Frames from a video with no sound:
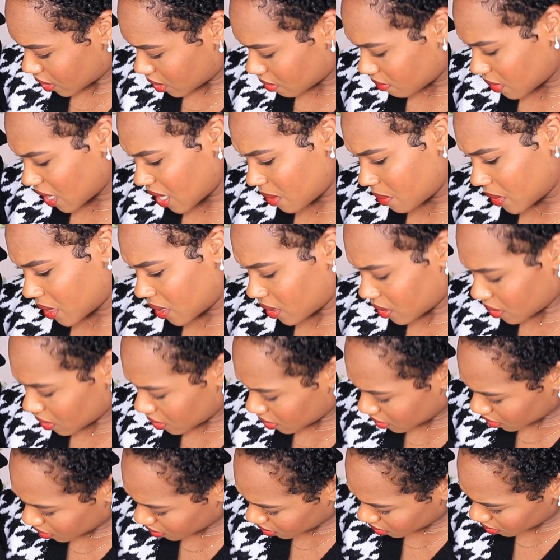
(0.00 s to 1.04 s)
Maybe.
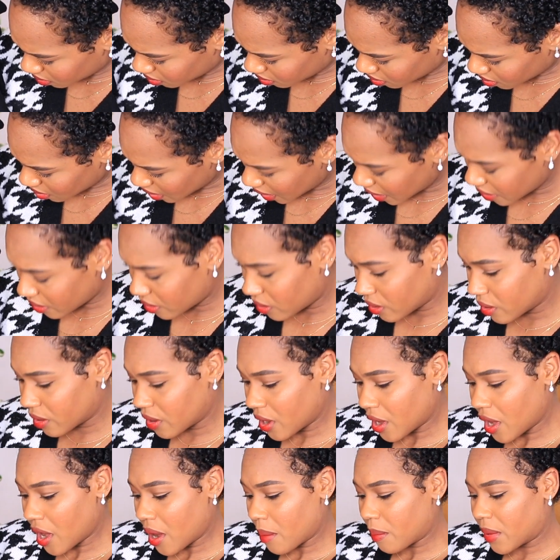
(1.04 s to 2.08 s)
I don't know,
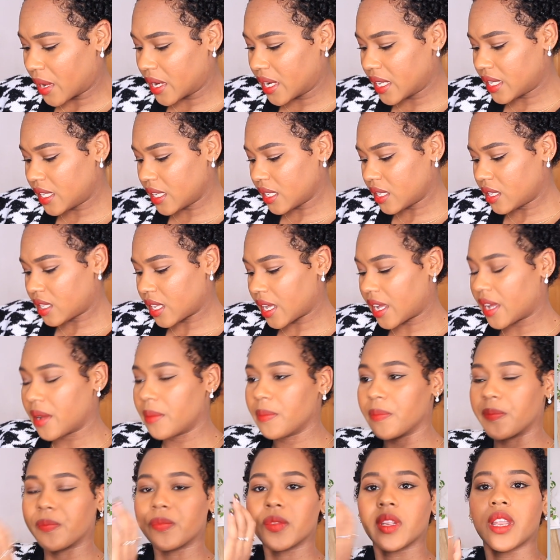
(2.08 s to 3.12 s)
but this is the
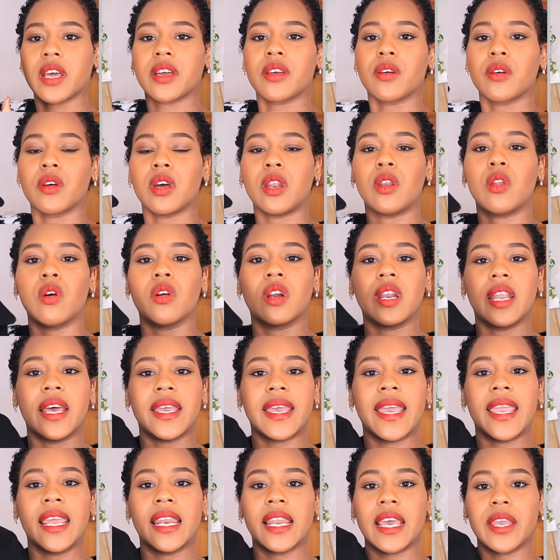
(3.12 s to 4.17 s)
like a long like
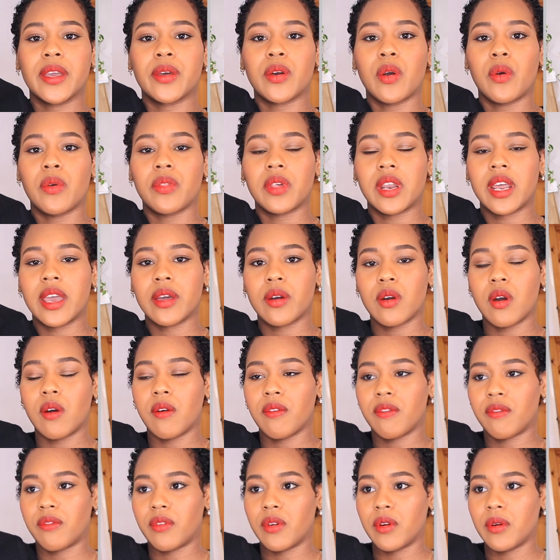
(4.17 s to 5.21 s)
A-line coat that I got
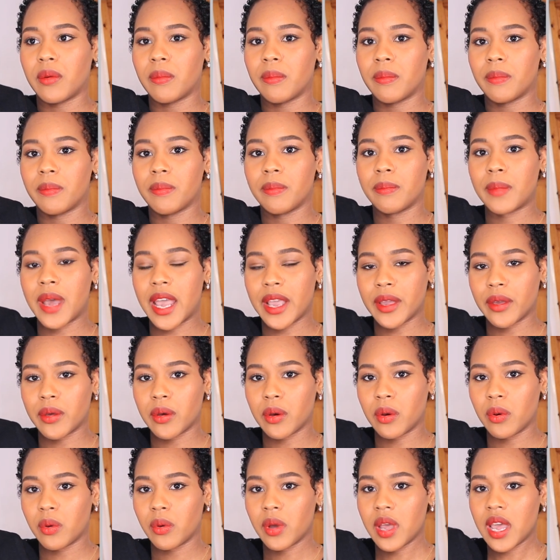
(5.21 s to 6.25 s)
from
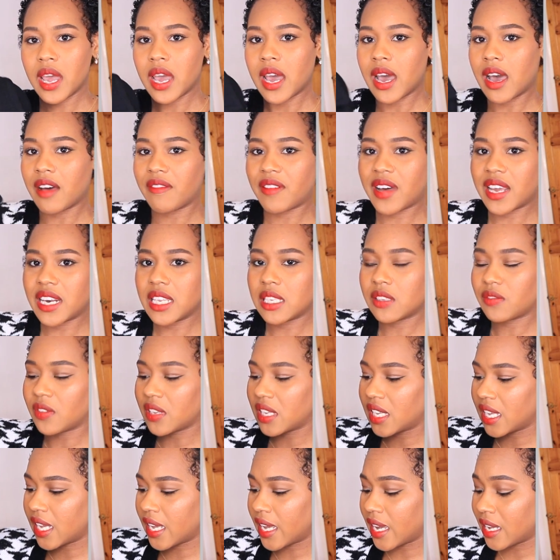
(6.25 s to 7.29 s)
Mango. I've had this for
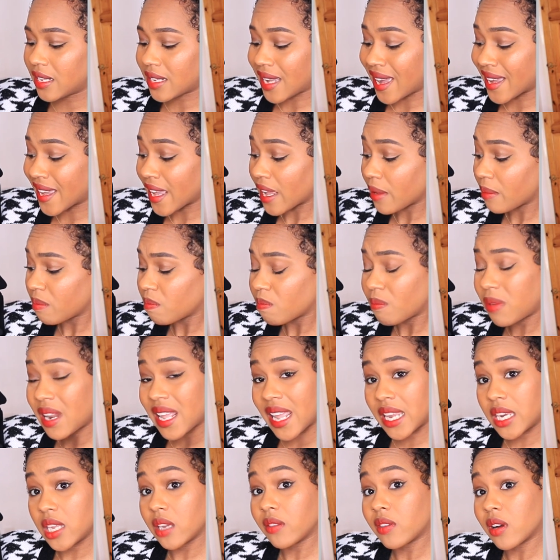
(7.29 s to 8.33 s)
years. I get
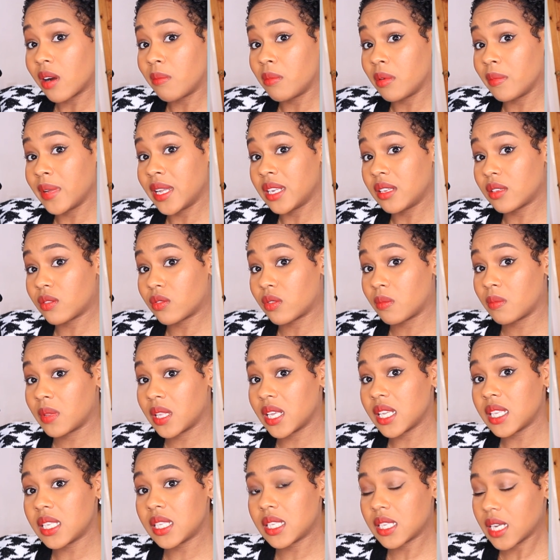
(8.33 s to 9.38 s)
plenty of compliments from
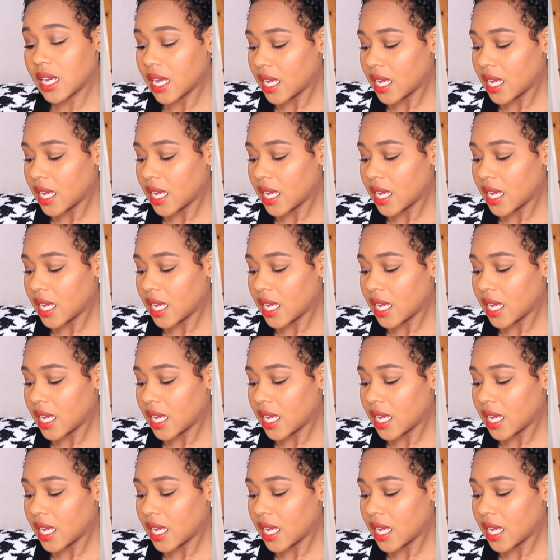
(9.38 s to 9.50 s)
this.